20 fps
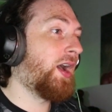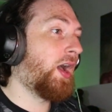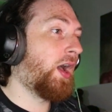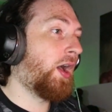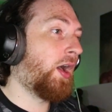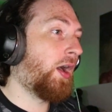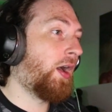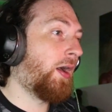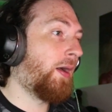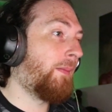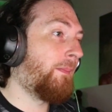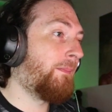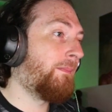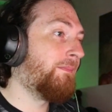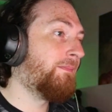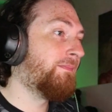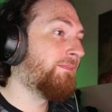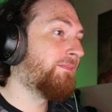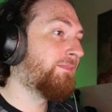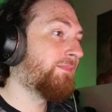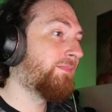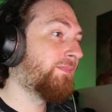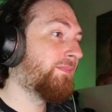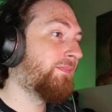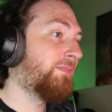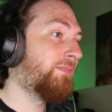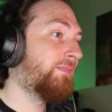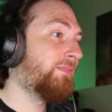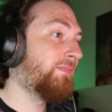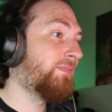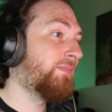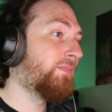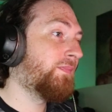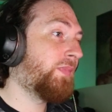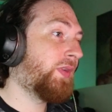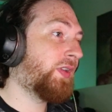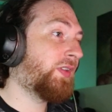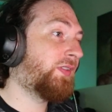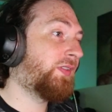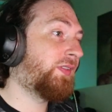
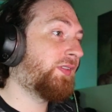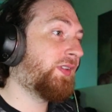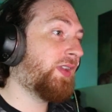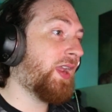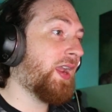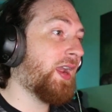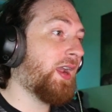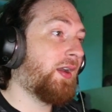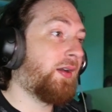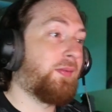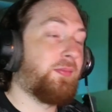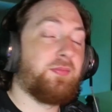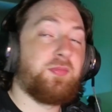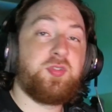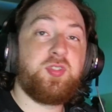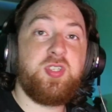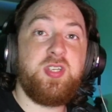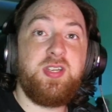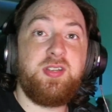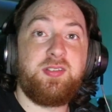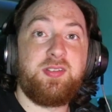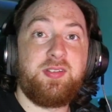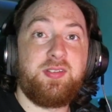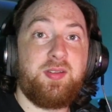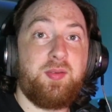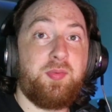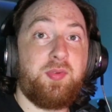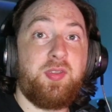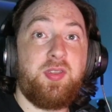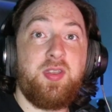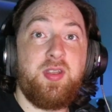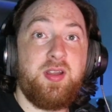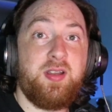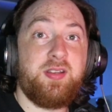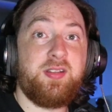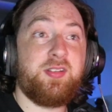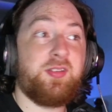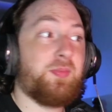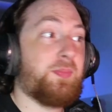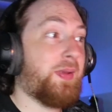But damn, Jesus, I was
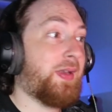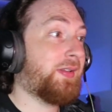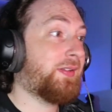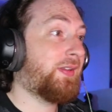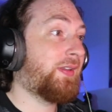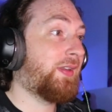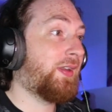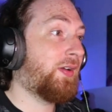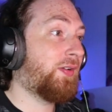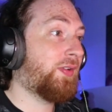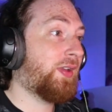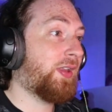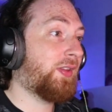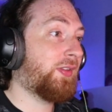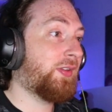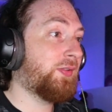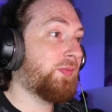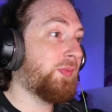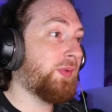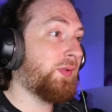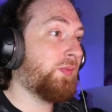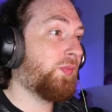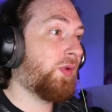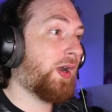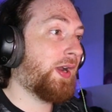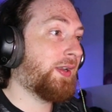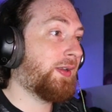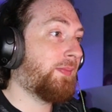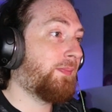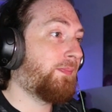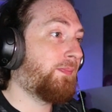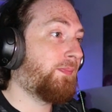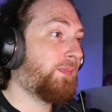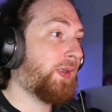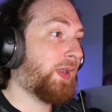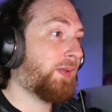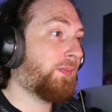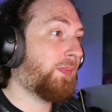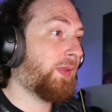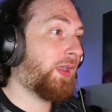not expecting it. Okay, let's rewind a
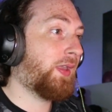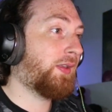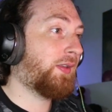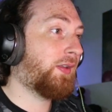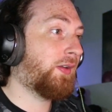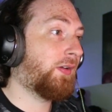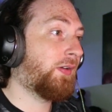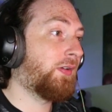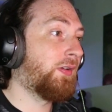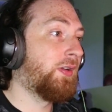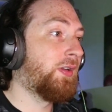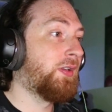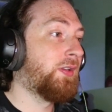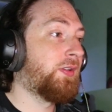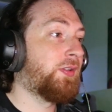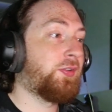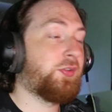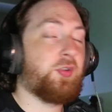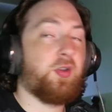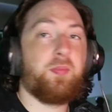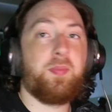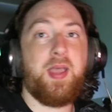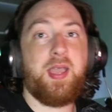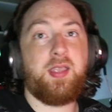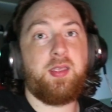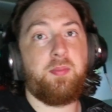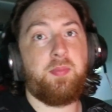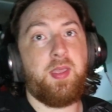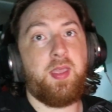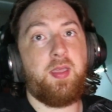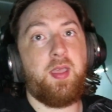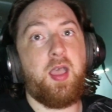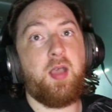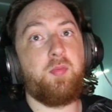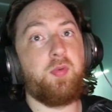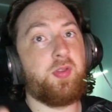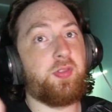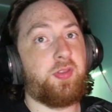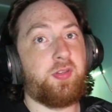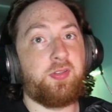big bit here. Let's go back a bit. I
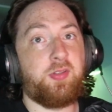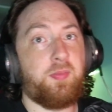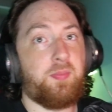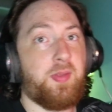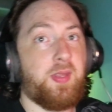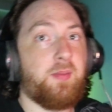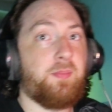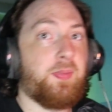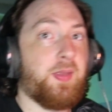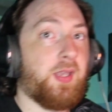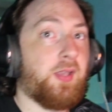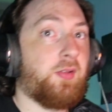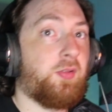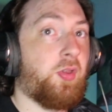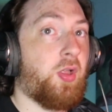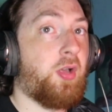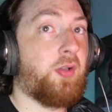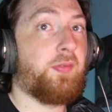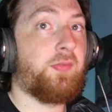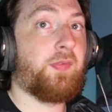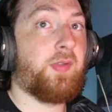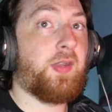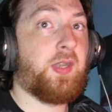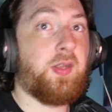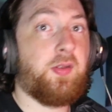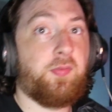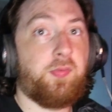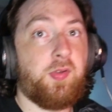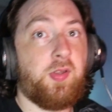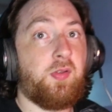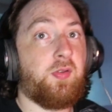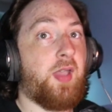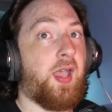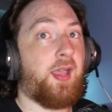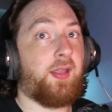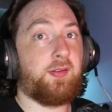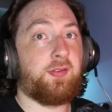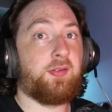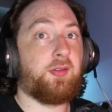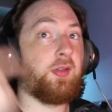want this to be a big, long video for you
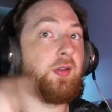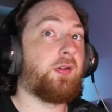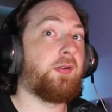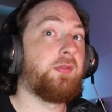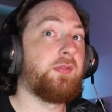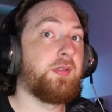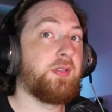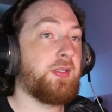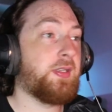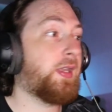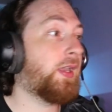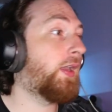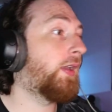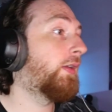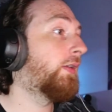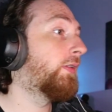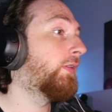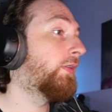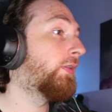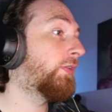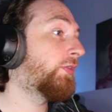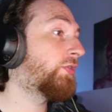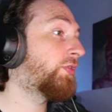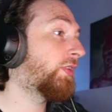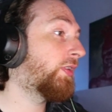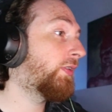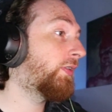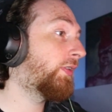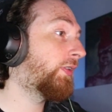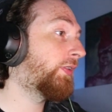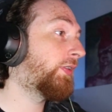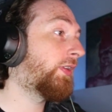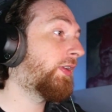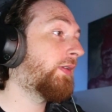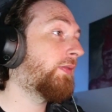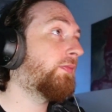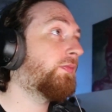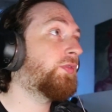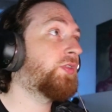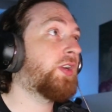guys, so yeah. Let's
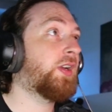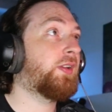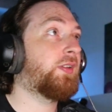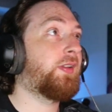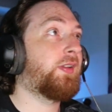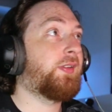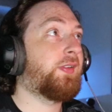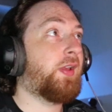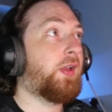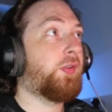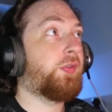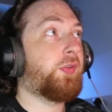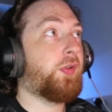keep checking this out.